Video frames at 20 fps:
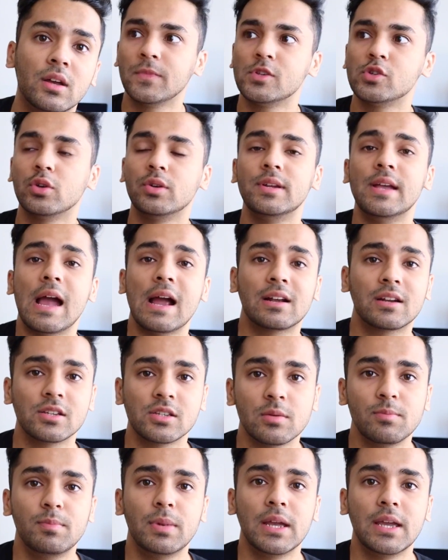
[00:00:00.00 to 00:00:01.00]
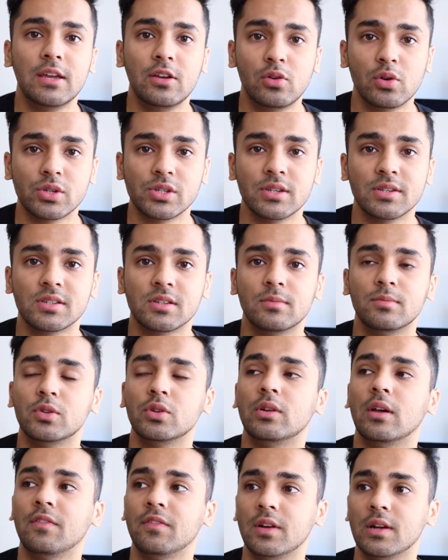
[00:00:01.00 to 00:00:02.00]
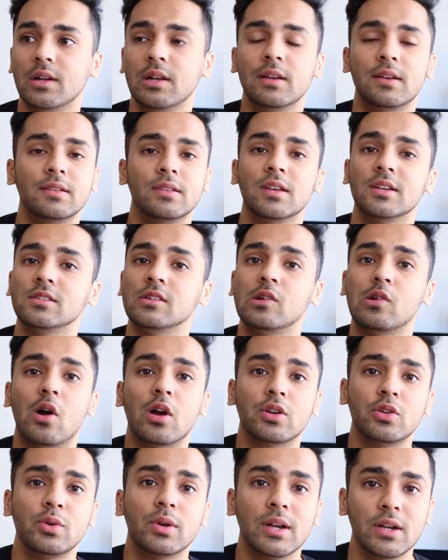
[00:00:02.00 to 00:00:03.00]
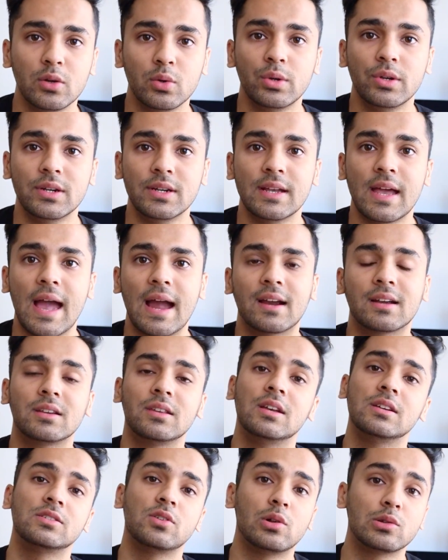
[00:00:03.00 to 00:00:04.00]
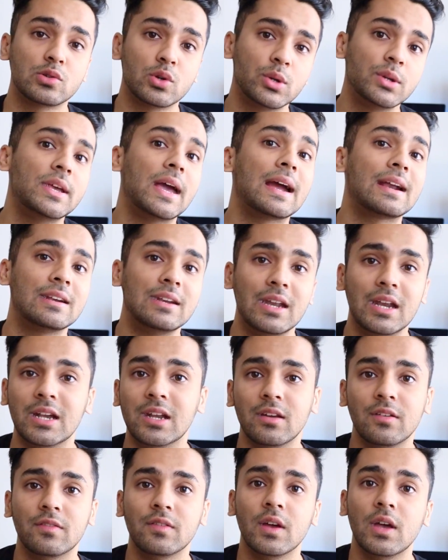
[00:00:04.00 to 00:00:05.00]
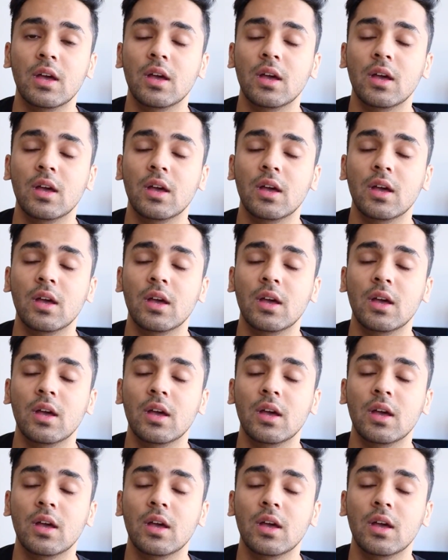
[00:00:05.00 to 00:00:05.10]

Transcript: so react is a big ecosystem so definitely there's a lot you can do in react there's also react native